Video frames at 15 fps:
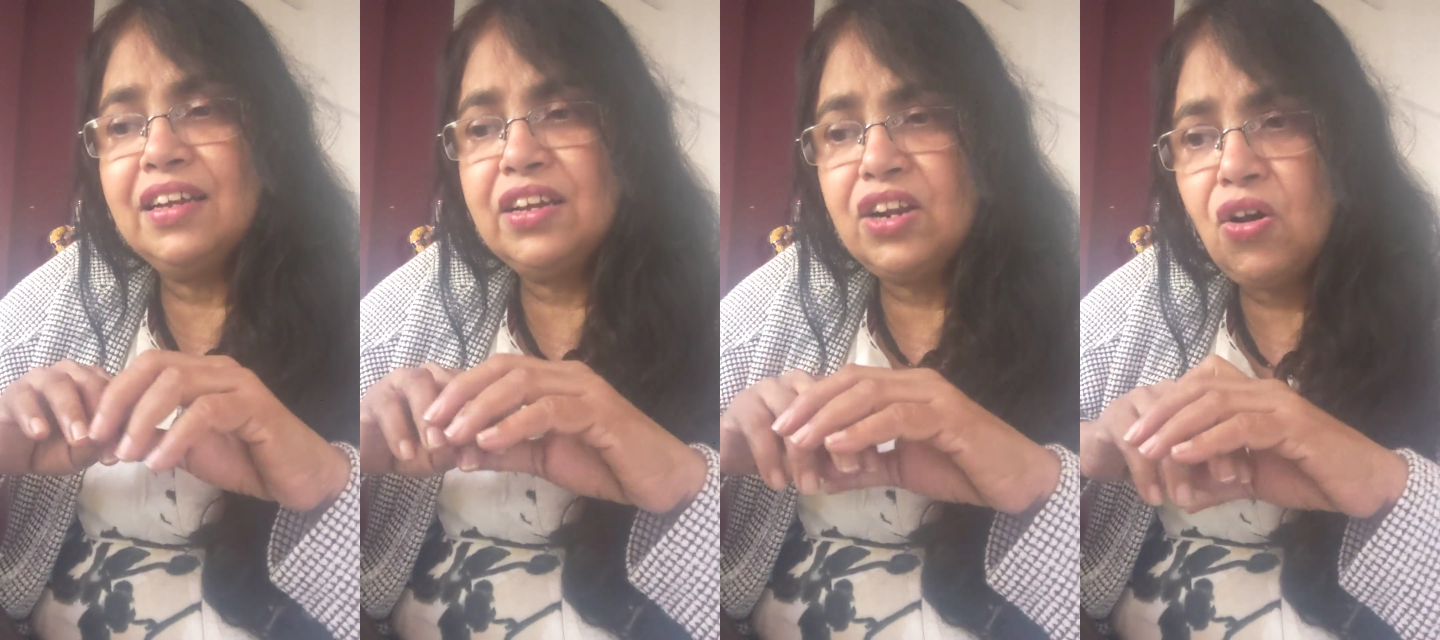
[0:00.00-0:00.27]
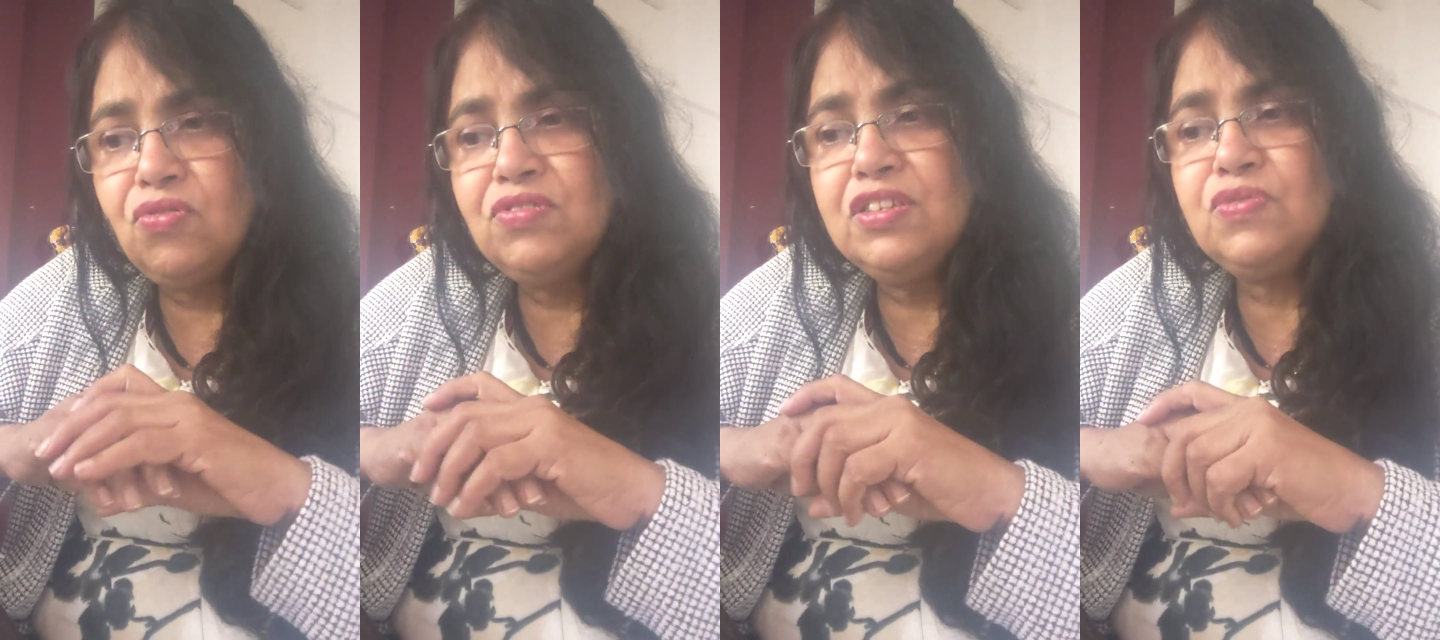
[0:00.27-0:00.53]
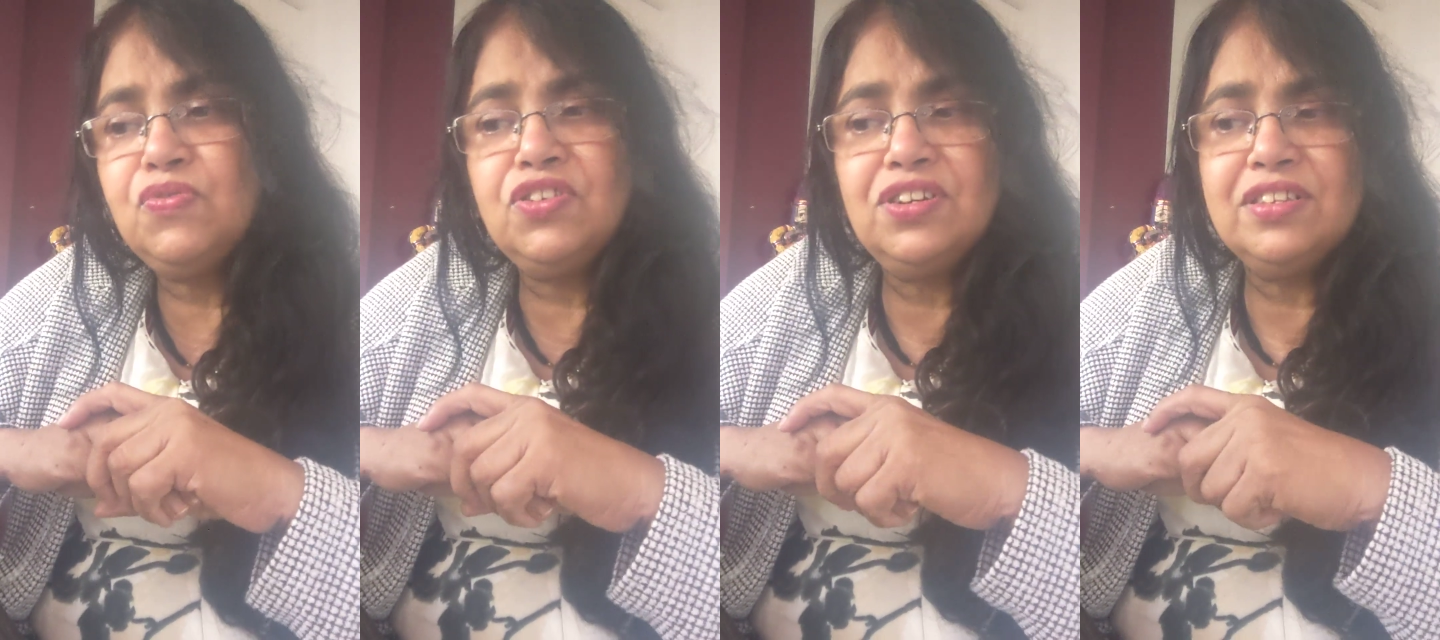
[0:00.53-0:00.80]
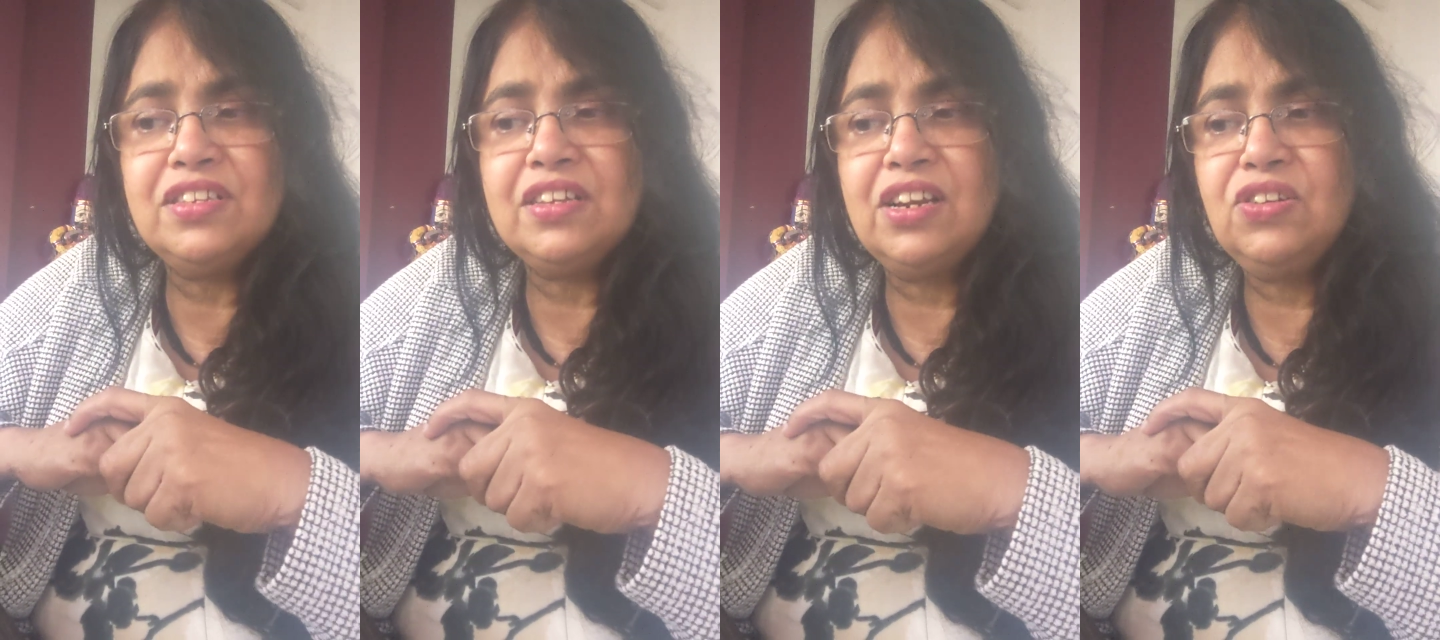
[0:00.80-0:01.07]
the grounds for
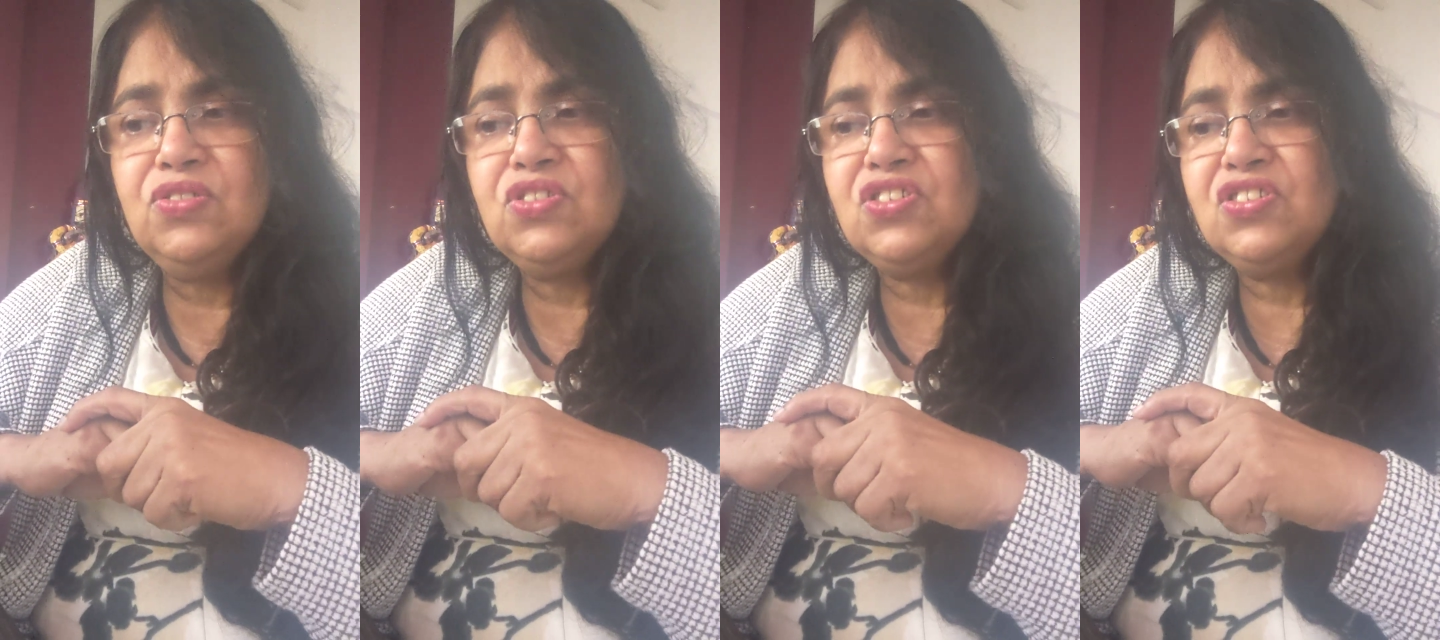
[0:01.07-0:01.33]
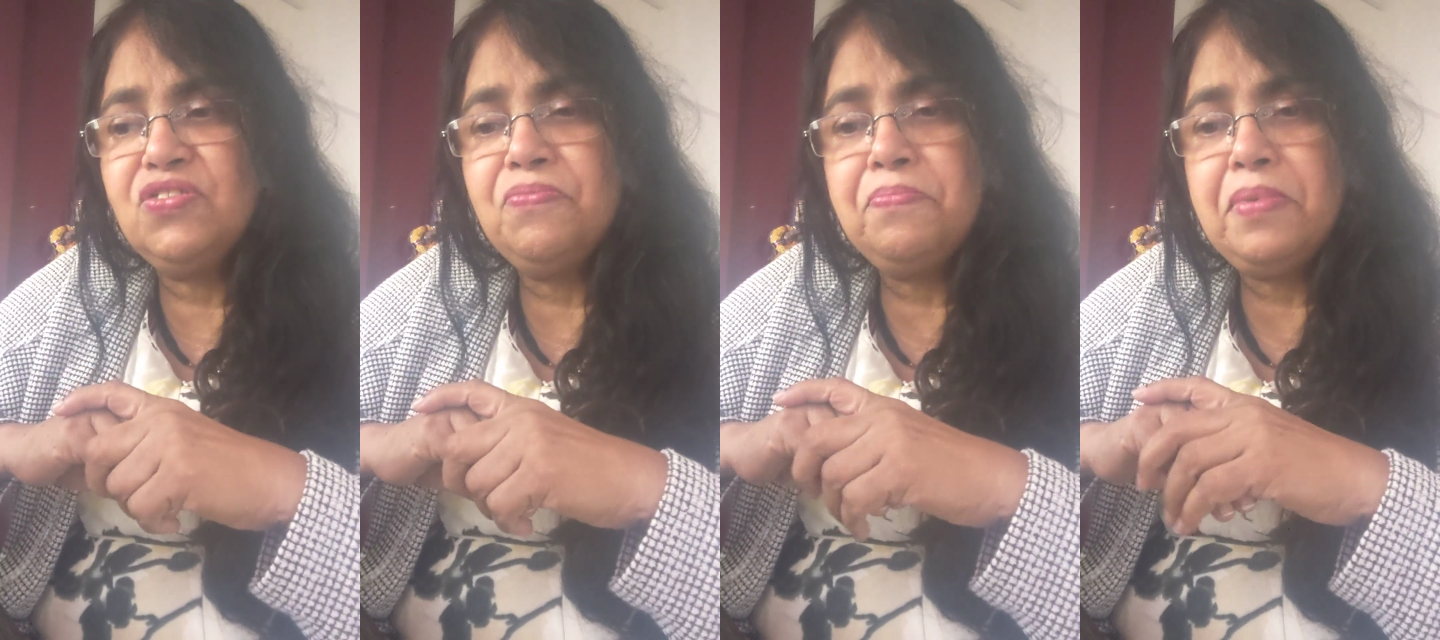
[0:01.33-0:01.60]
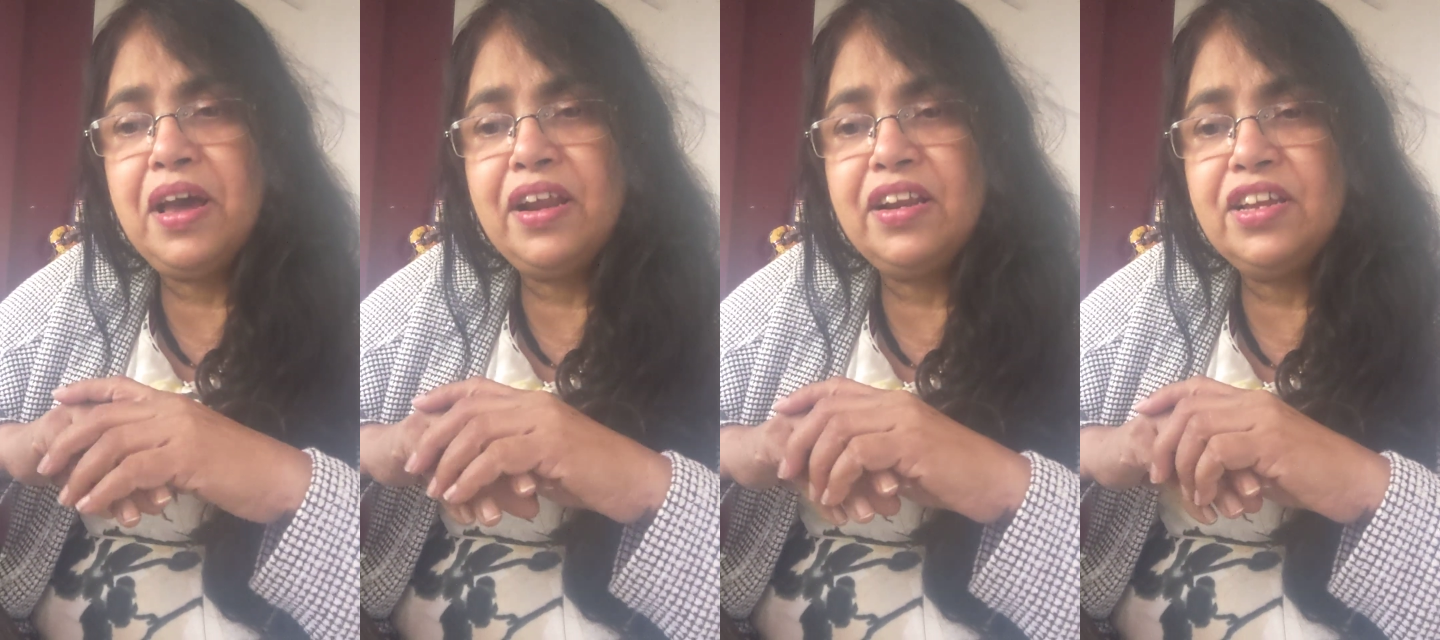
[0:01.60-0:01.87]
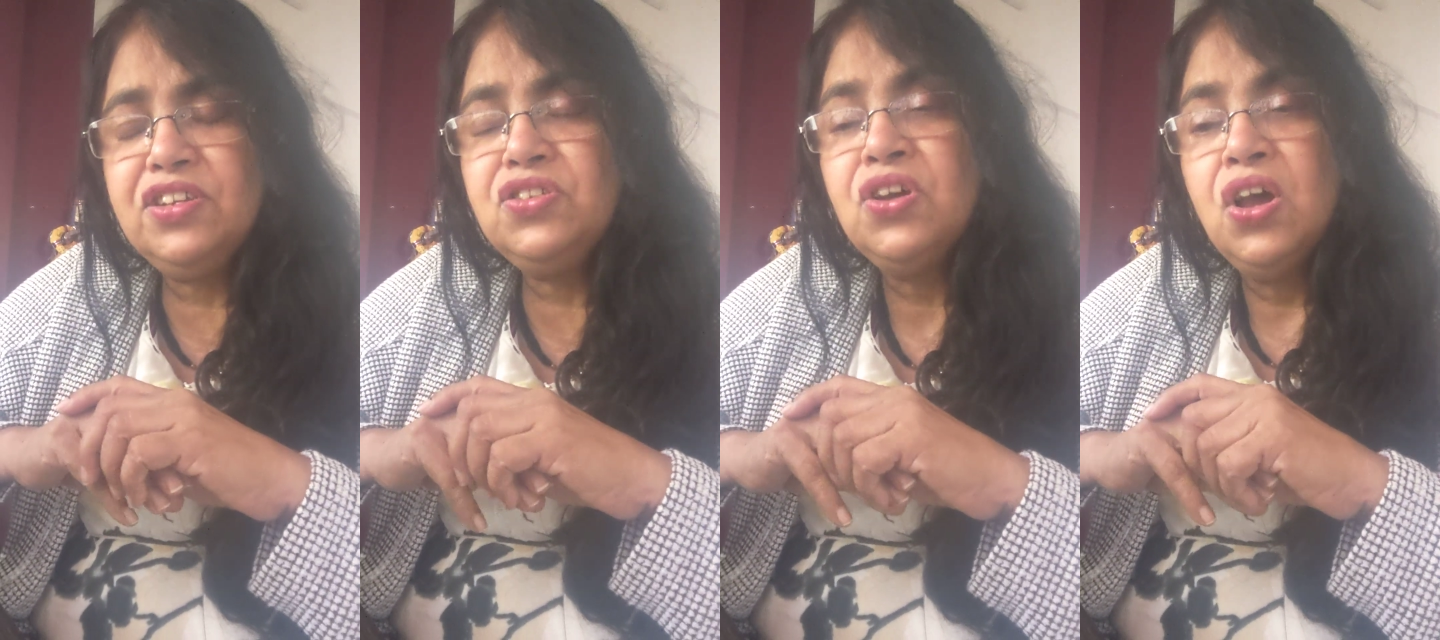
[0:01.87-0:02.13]
dissolution of
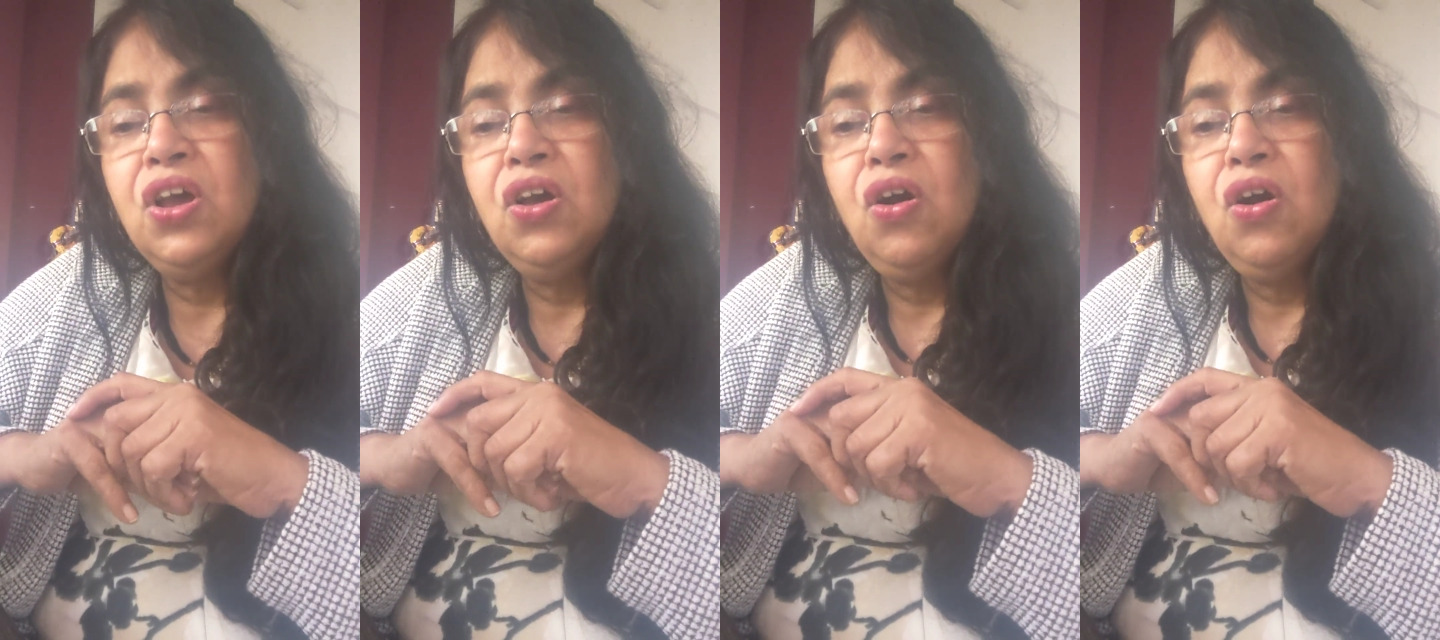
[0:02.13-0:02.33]
marriage